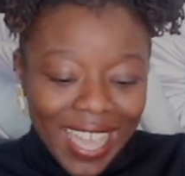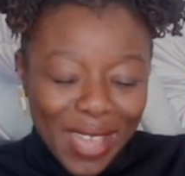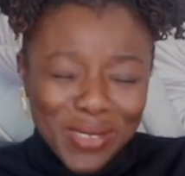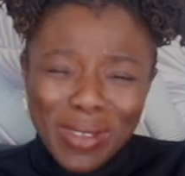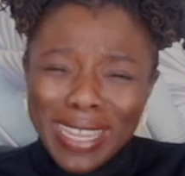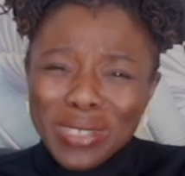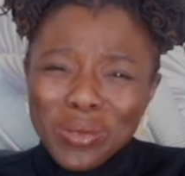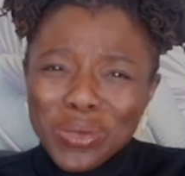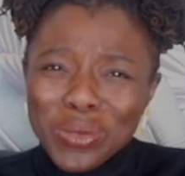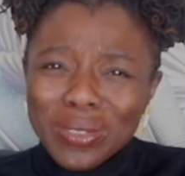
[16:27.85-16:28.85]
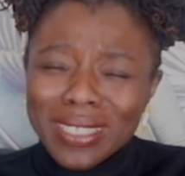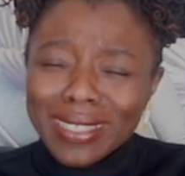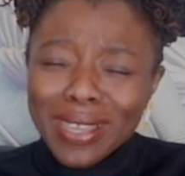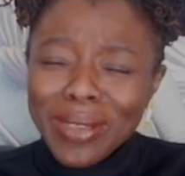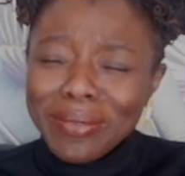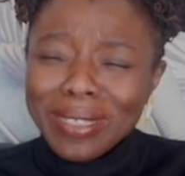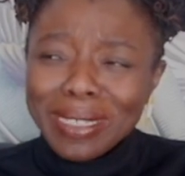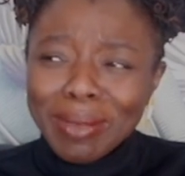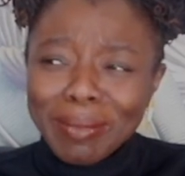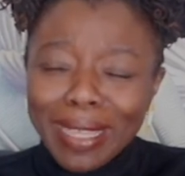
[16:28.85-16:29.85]
I was writing all sorts, and now I read
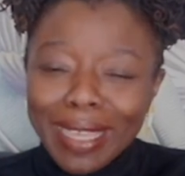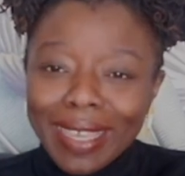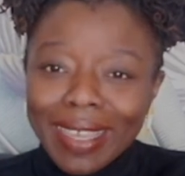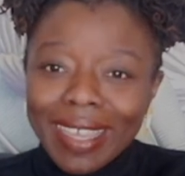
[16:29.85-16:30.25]
them, I'm like,